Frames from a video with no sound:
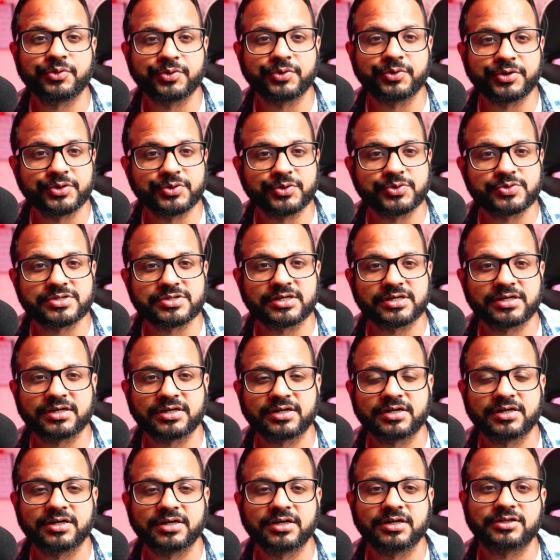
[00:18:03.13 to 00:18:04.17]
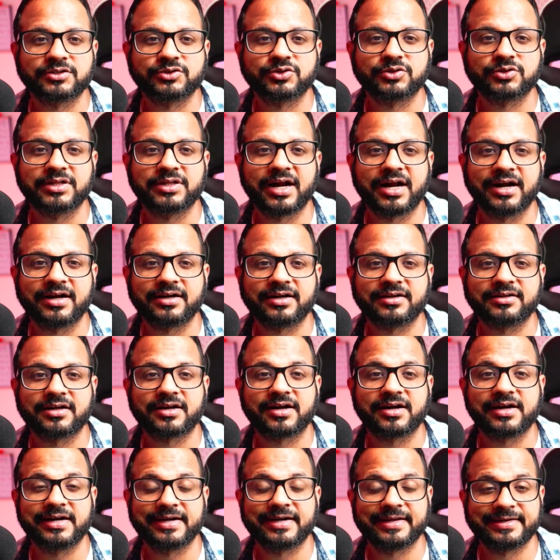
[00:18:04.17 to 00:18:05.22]
user so that the
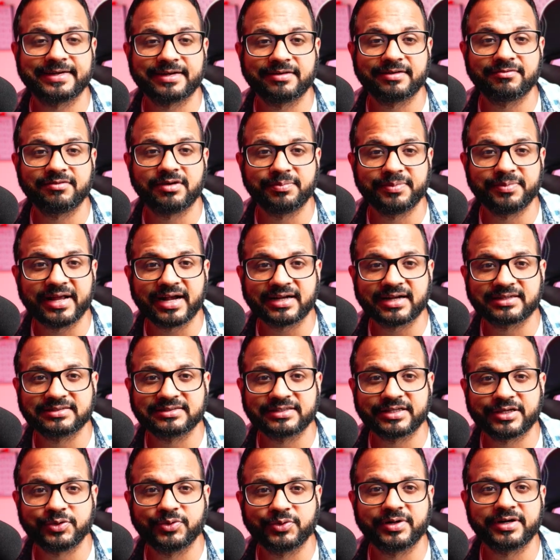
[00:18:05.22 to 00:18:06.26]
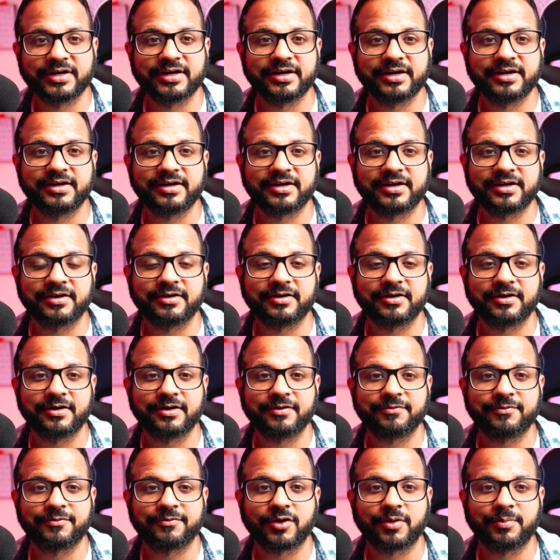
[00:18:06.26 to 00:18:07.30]
container will be executed
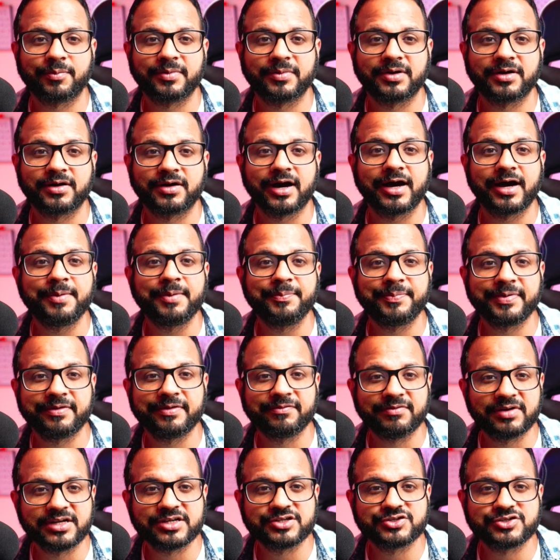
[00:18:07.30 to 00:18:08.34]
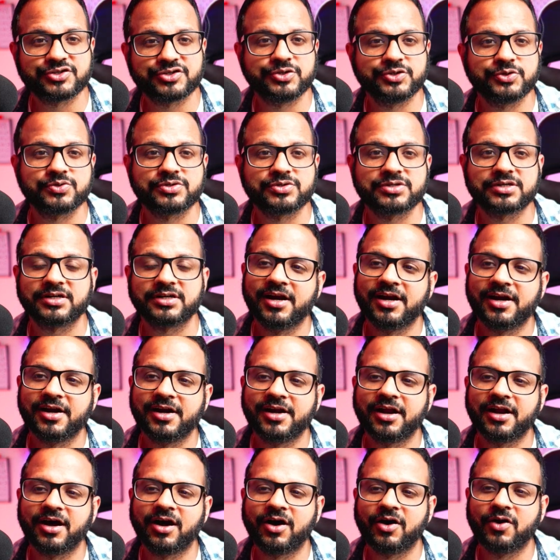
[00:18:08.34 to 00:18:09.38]
from an unprivileged user.
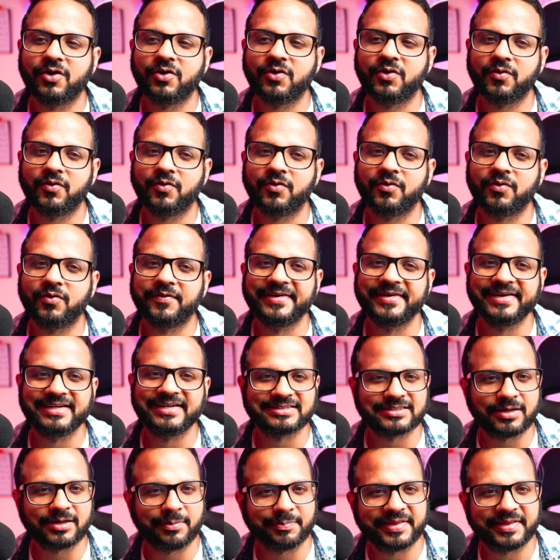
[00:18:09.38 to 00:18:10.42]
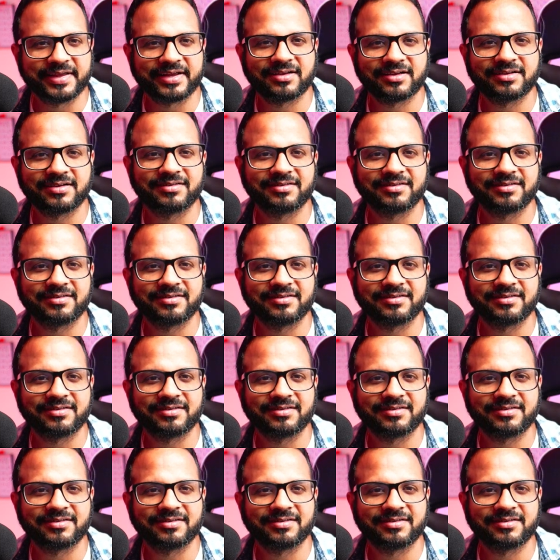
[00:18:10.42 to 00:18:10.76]
Now read something.